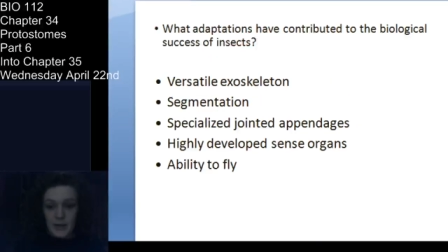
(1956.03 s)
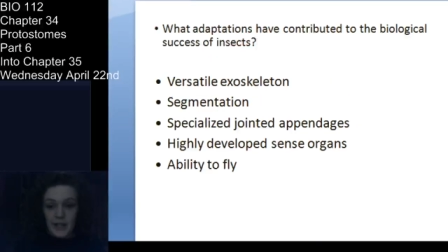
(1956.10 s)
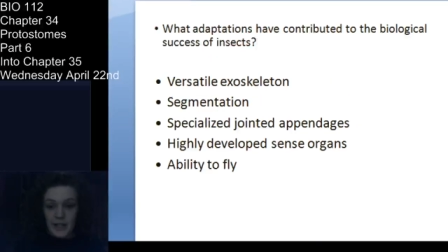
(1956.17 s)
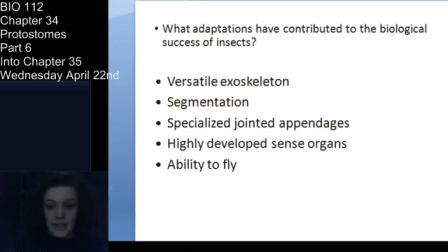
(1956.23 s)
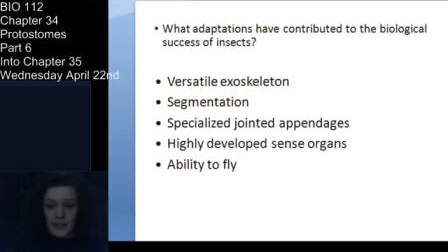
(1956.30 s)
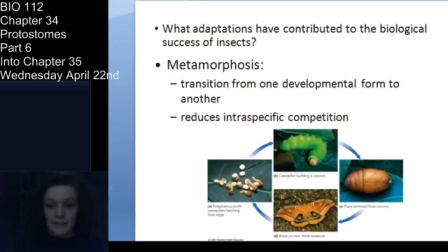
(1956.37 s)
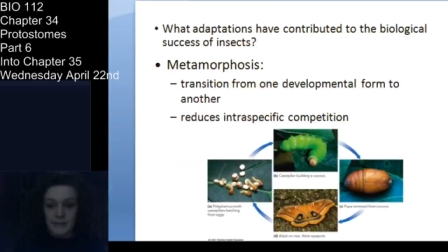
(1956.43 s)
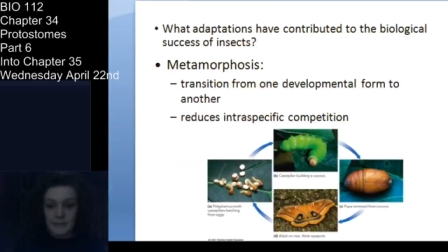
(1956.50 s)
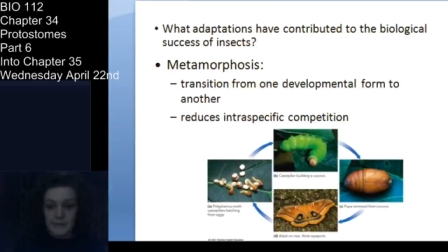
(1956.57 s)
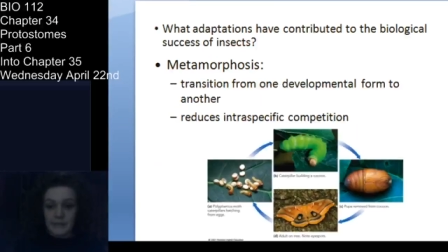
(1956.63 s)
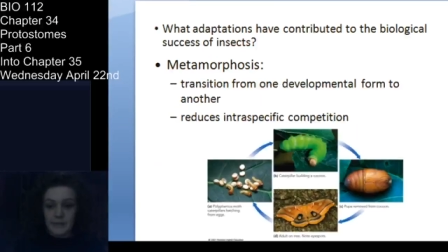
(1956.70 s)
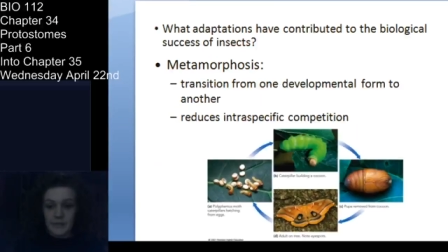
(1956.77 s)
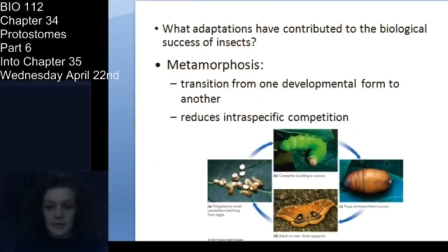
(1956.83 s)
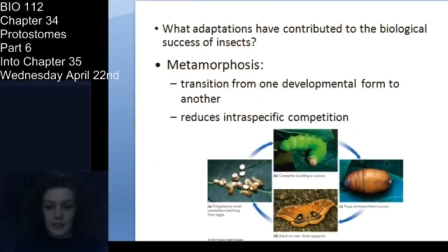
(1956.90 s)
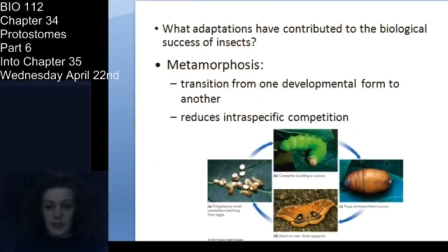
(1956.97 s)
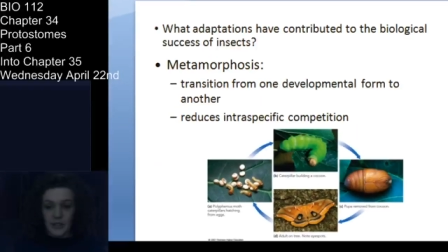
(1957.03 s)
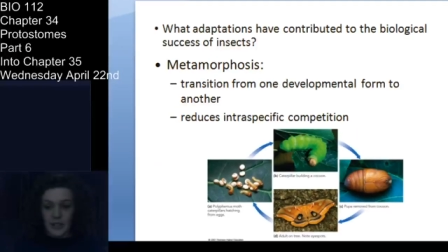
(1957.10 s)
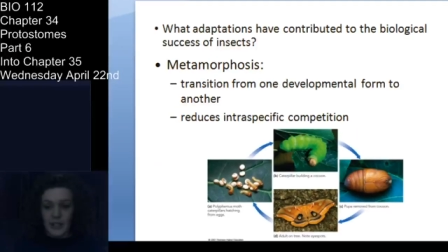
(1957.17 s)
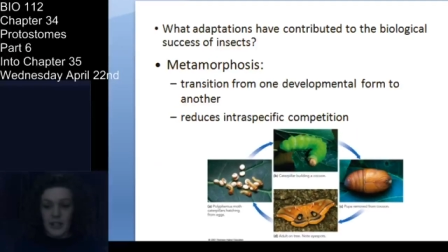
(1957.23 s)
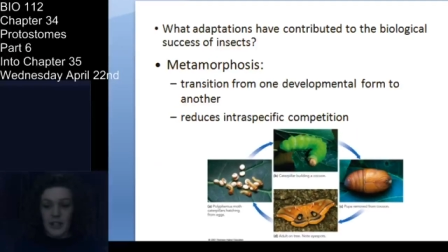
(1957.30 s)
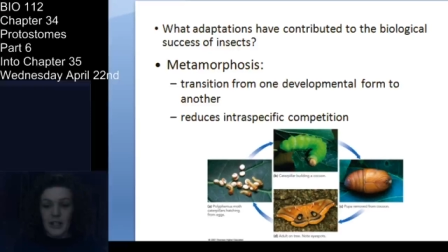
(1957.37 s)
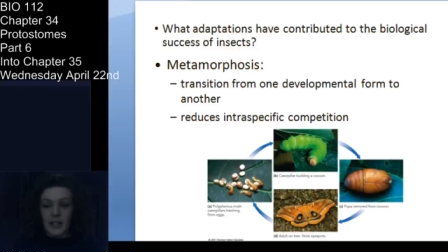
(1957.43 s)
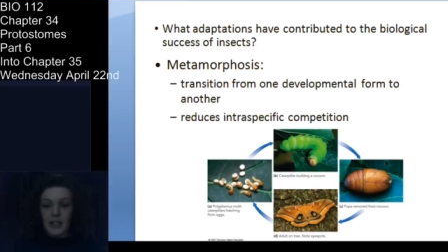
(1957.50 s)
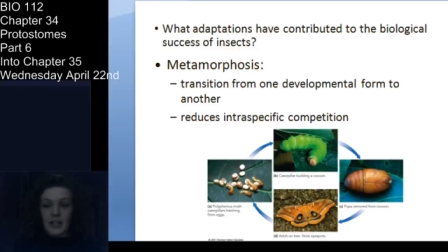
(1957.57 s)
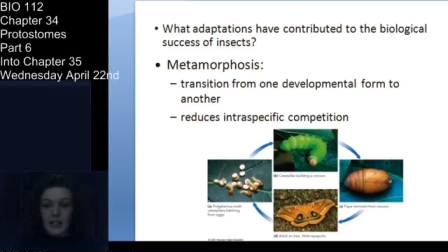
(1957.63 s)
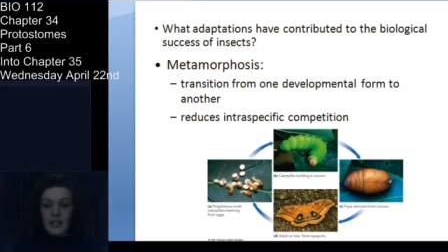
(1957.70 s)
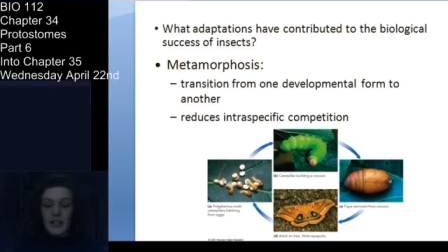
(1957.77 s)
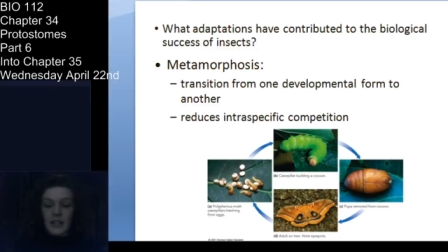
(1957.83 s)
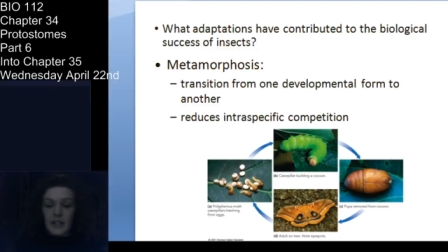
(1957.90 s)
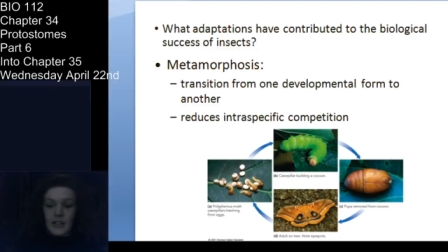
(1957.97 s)
way ahead. All right.
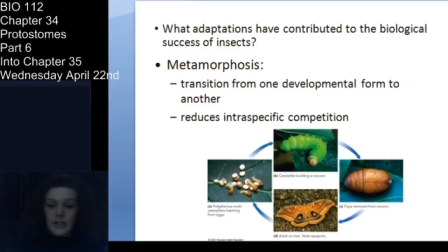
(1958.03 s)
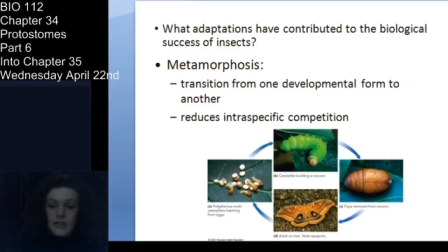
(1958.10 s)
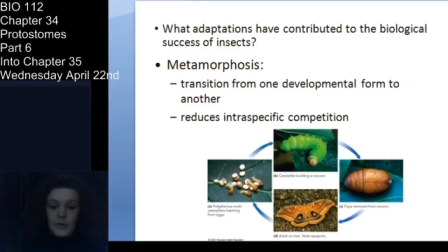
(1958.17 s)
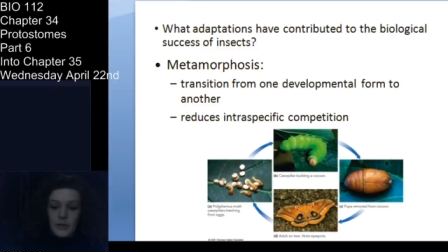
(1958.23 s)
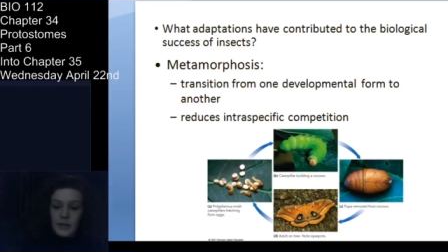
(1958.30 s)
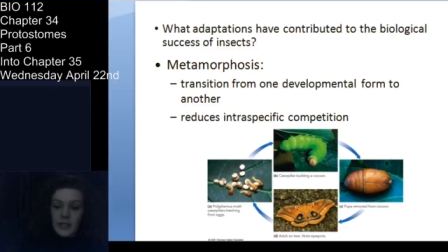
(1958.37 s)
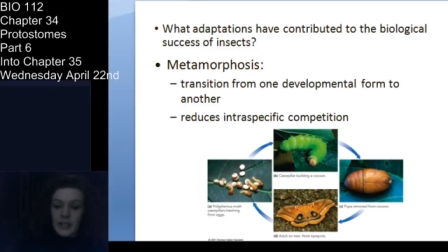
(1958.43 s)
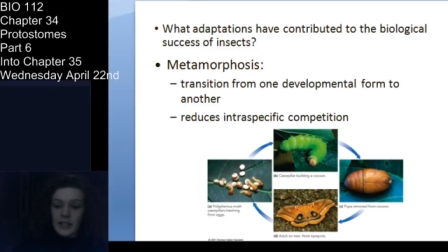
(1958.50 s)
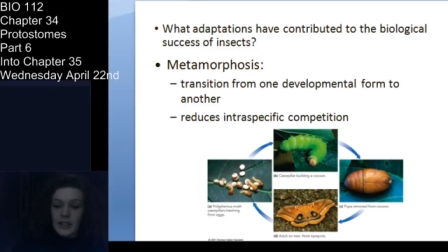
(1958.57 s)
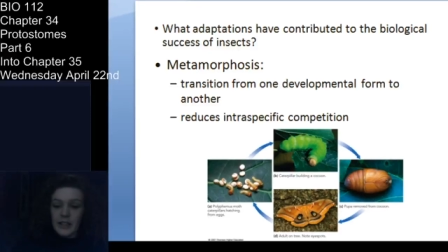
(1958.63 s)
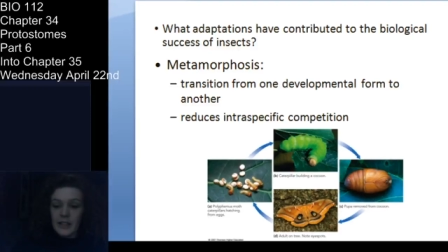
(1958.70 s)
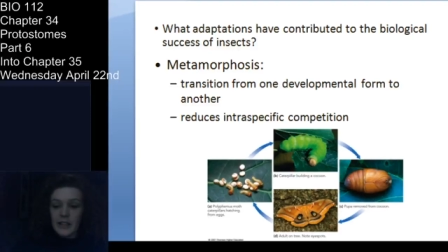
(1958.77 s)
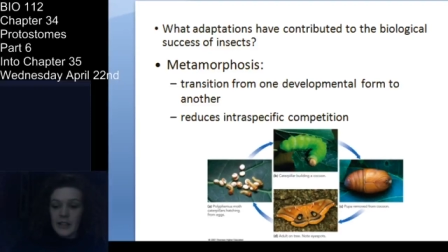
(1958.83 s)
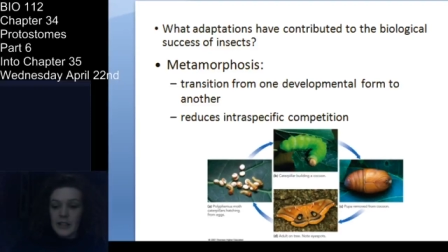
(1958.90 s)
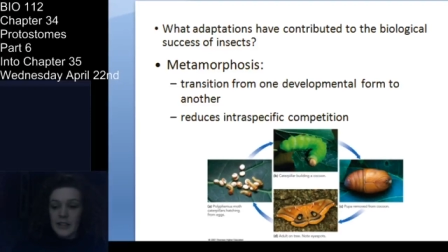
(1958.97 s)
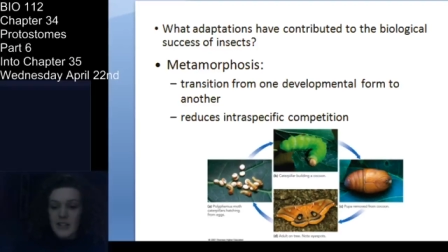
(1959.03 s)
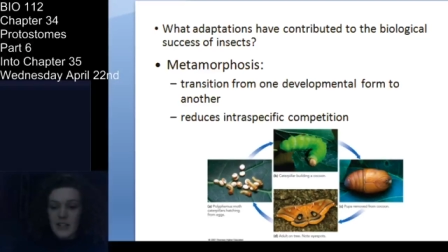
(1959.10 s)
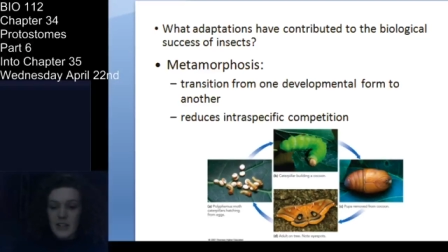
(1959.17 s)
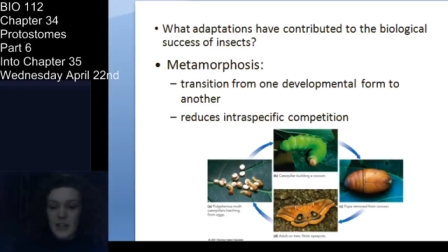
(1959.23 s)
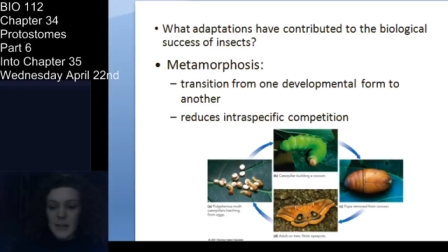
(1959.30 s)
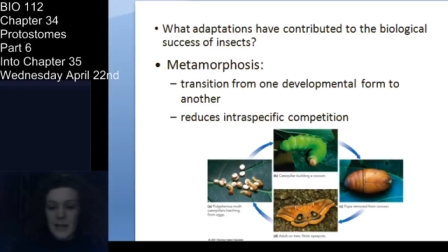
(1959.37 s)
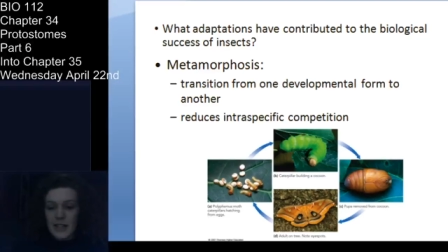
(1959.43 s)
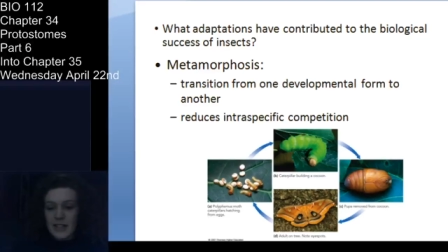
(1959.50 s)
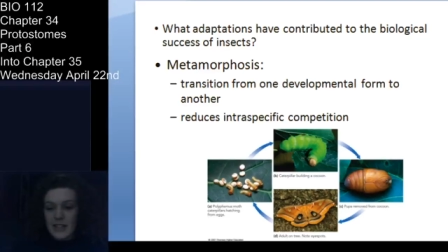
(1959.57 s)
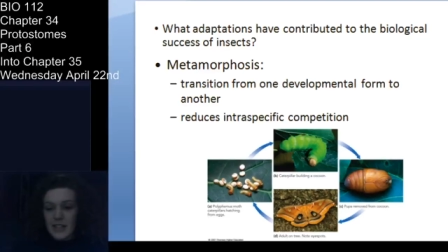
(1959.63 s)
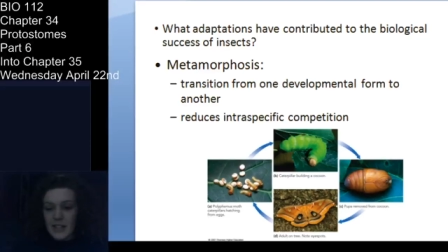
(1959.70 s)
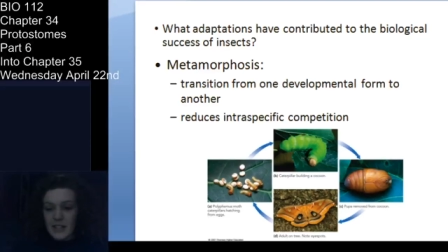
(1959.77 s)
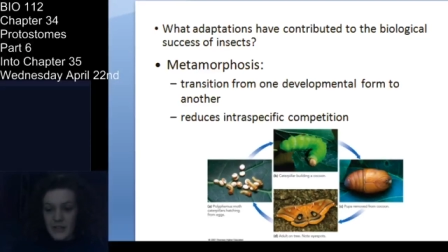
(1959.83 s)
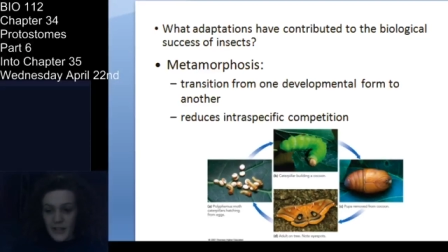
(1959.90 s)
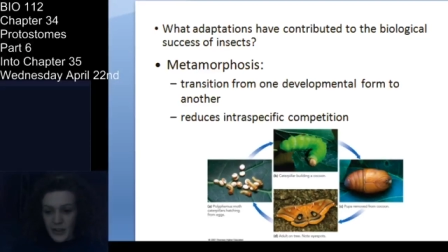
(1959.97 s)
So let's talk about
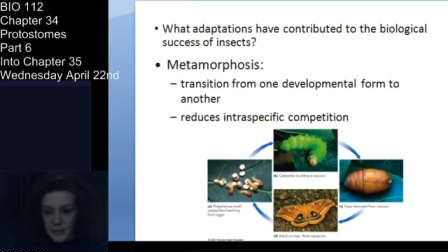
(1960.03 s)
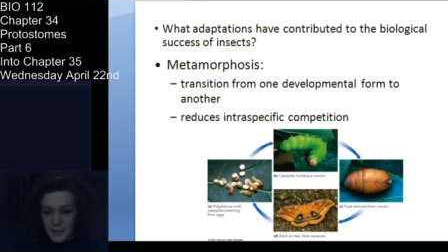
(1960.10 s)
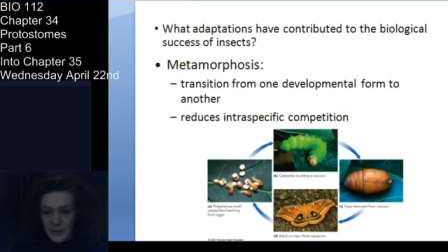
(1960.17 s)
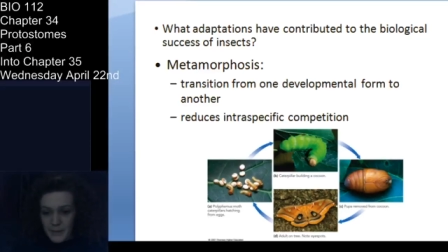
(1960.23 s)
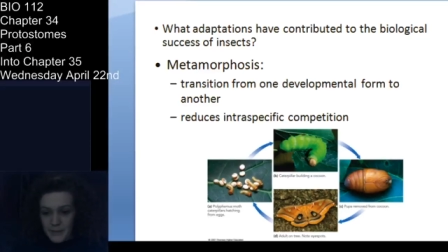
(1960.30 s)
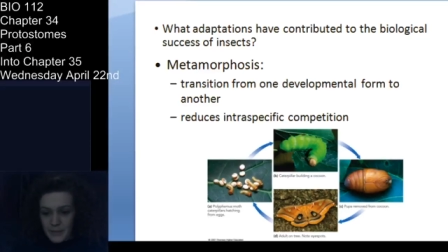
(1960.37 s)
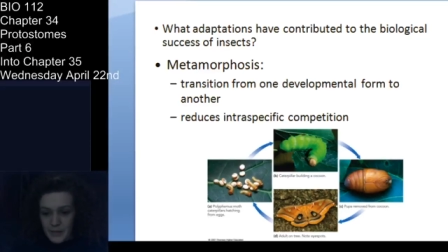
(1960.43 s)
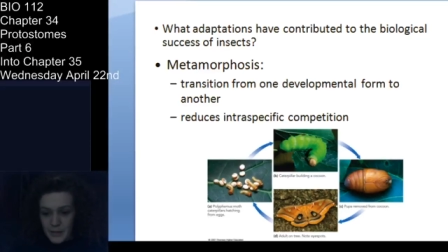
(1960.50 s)
insect development.